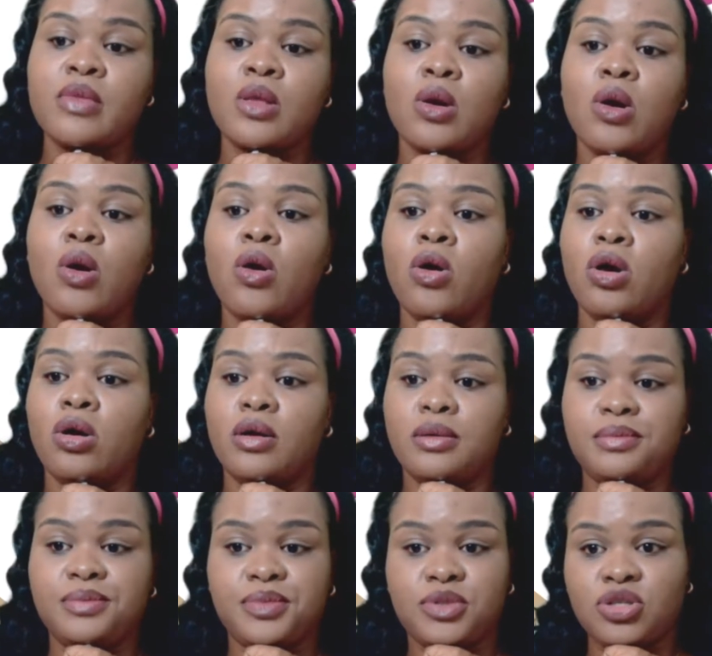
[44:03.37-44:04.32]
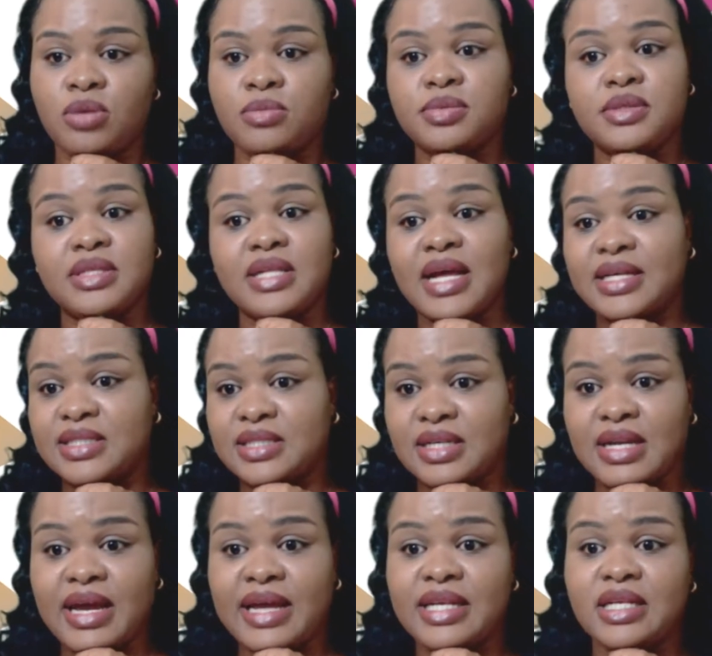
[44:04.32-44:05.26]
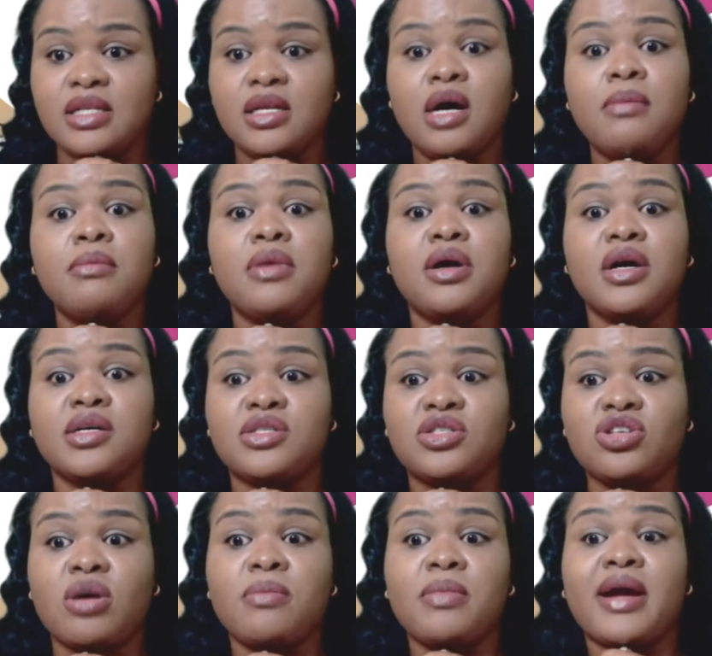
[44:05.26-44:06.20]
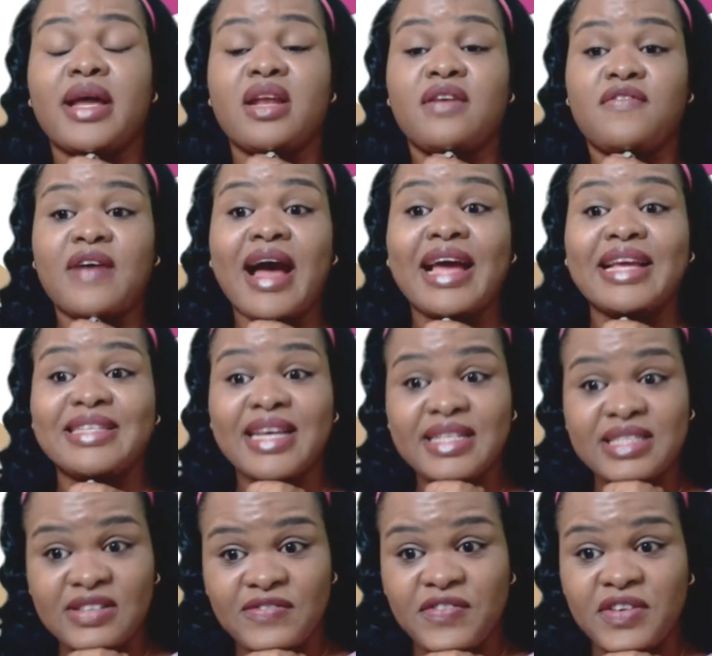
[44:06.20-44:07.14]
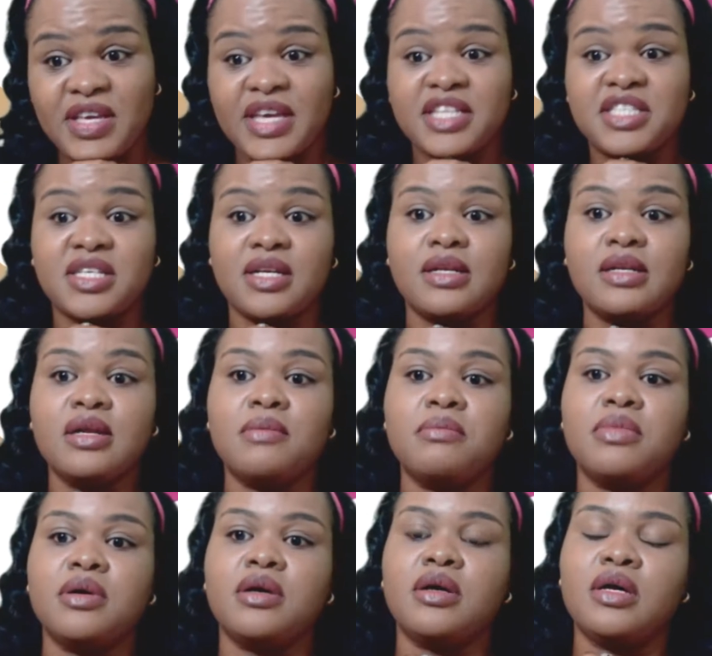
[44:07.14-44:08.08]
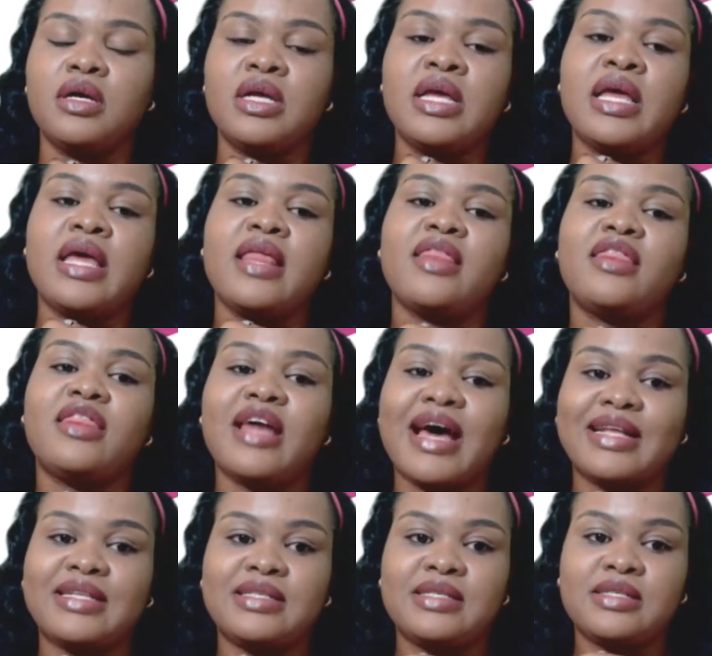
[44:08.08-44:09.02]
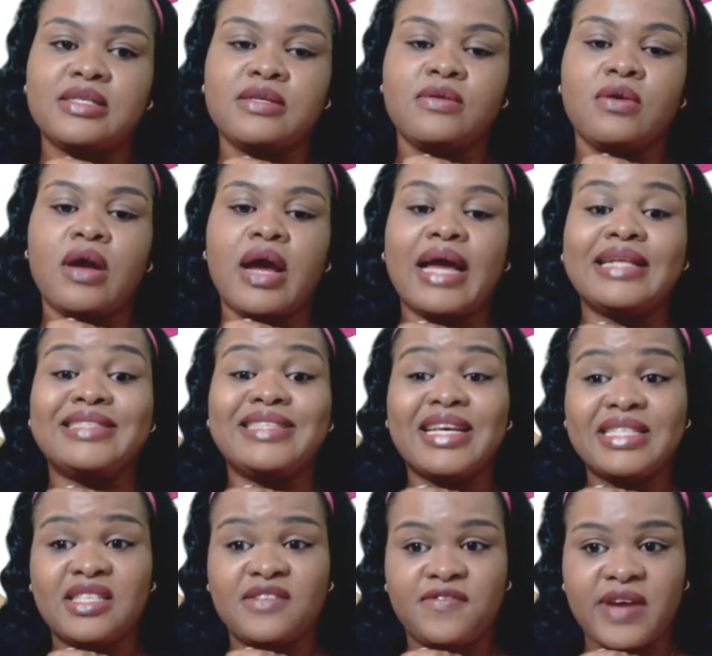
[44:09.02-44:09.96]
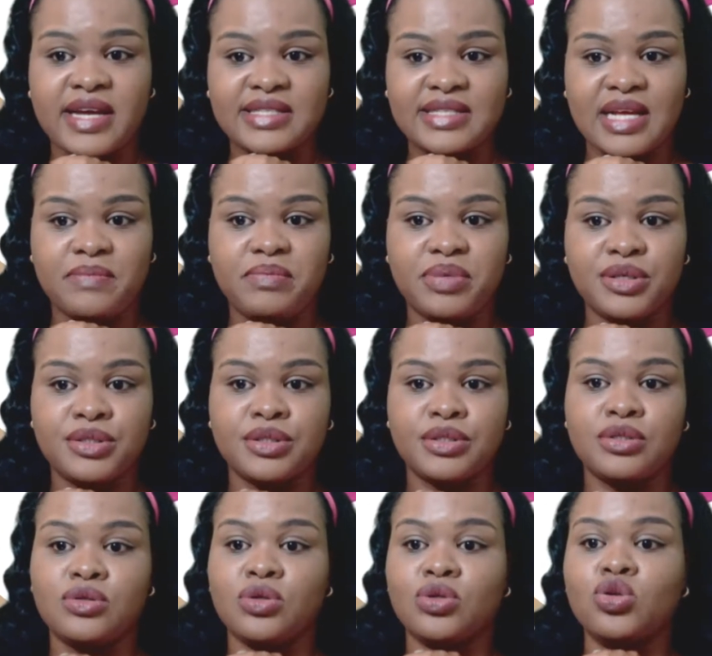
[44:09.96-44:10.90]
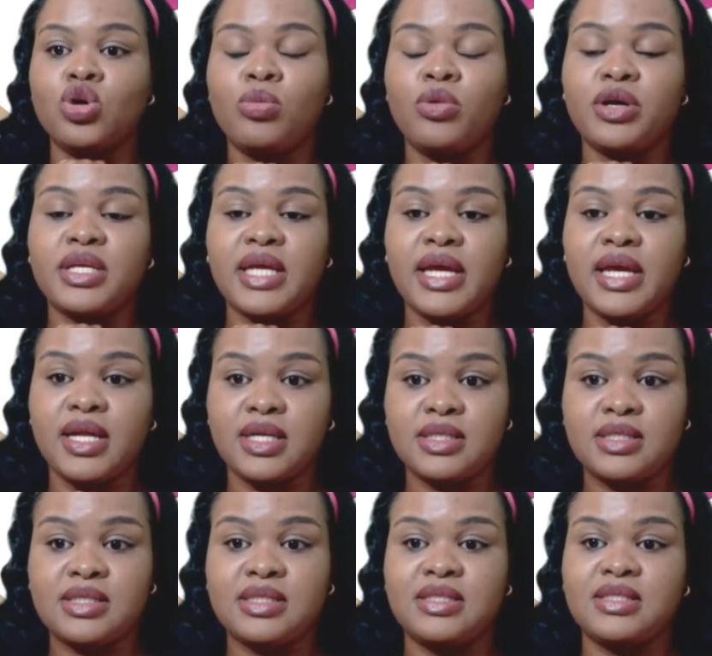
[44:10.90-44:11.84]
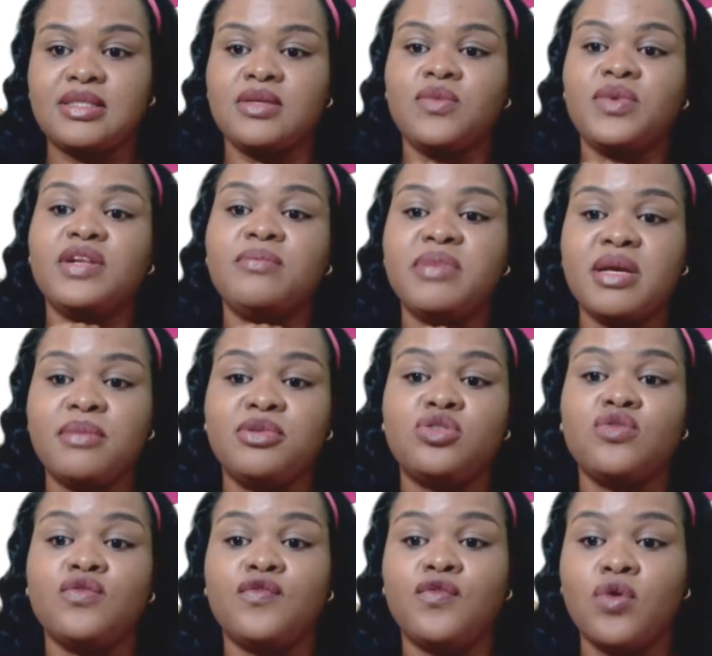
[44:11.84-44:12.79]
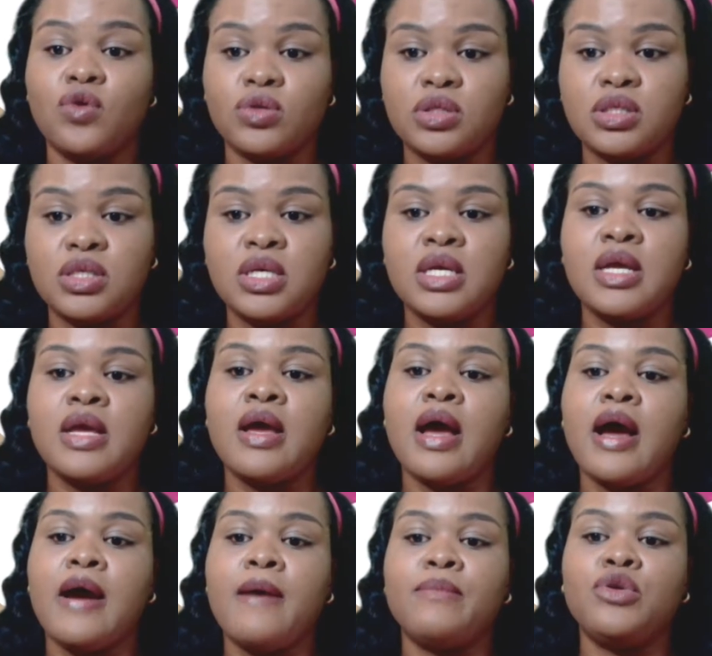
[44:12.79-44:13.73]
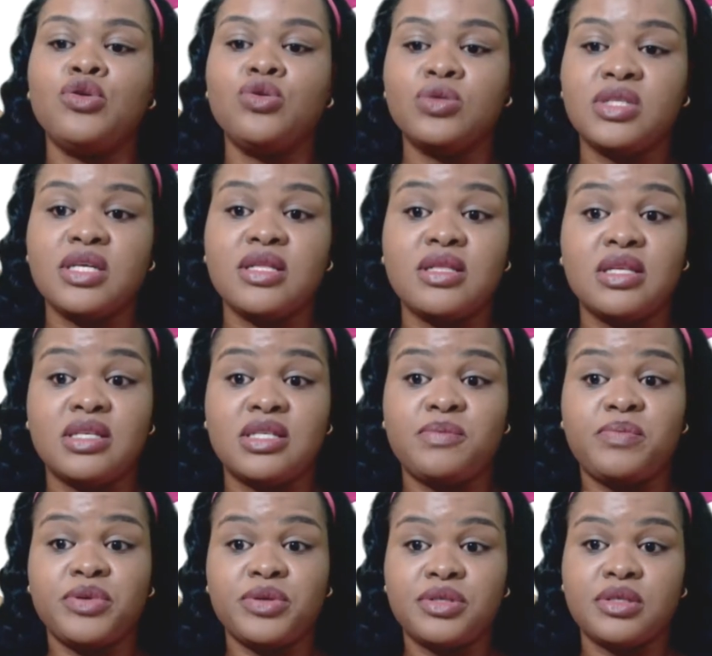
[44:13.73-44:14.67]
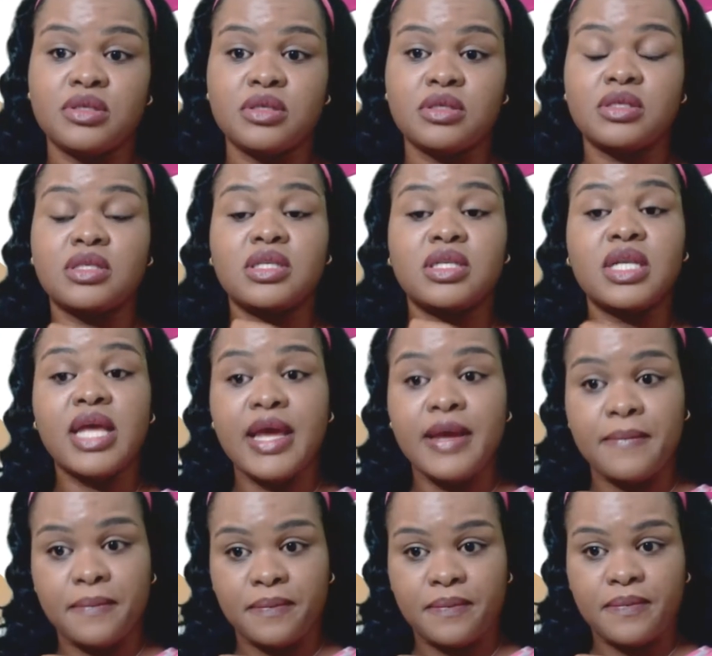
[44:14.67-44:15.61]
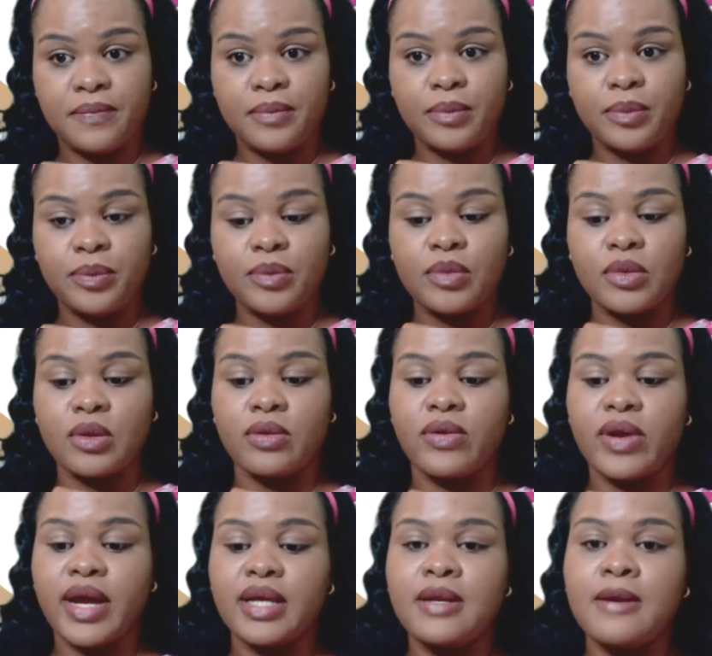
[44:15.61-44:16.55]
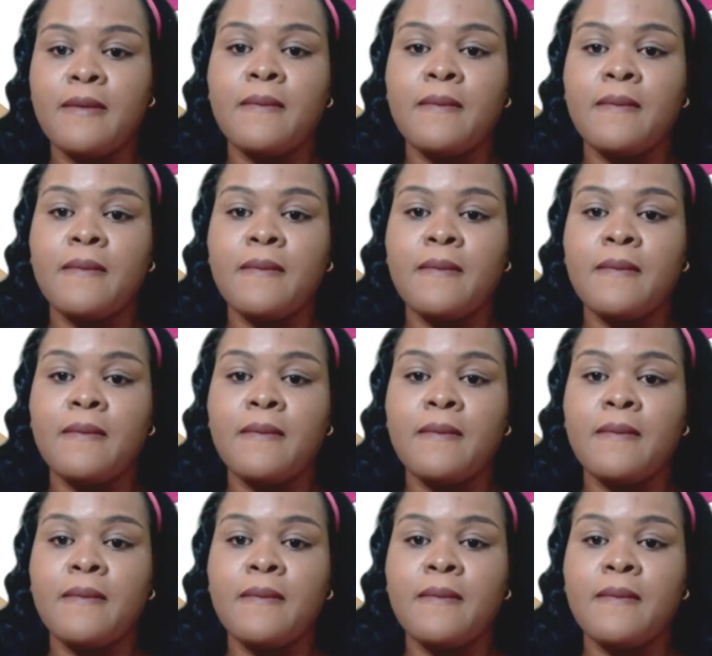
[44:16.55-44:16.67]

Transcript: or some national ID number, some kind of identification number that identifies that person, so nobody else will be able to vote using this person's name, right?